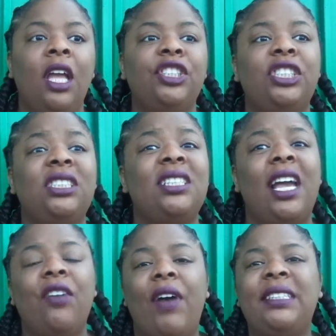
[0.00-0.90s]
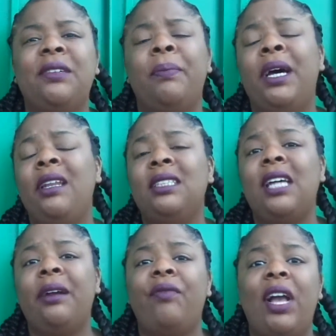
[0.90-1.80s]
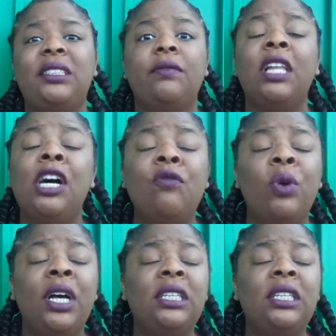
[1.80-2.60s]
just a sacrifice of money, sacrifice of loved ones,